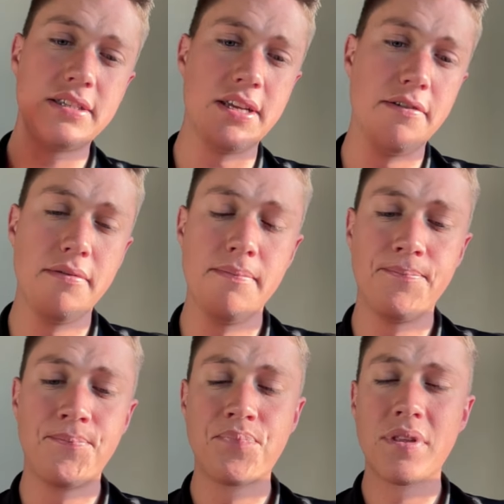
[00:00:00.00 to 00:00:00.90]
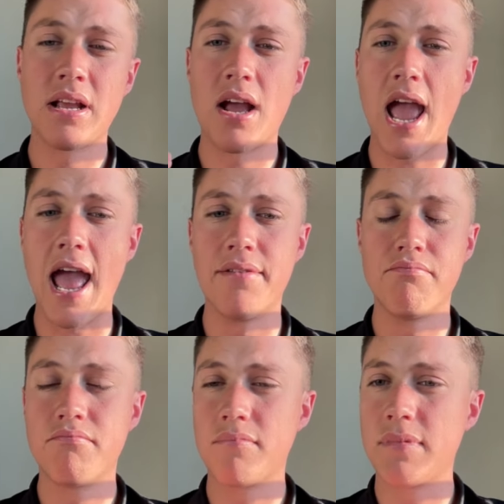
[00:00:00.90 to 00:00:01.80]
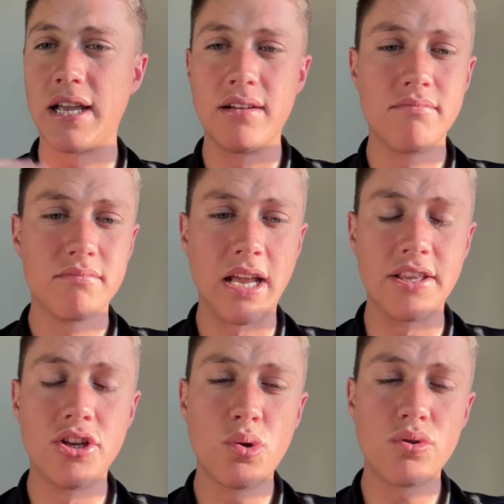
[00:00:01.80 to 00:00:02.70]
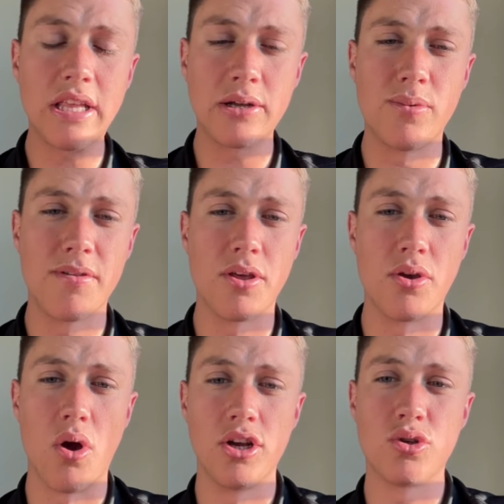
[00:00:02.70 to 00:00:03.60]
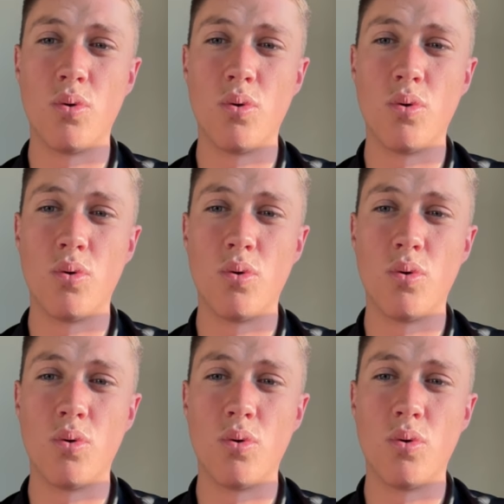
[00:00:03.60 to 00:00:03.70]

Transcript: in and get in contact with you guys,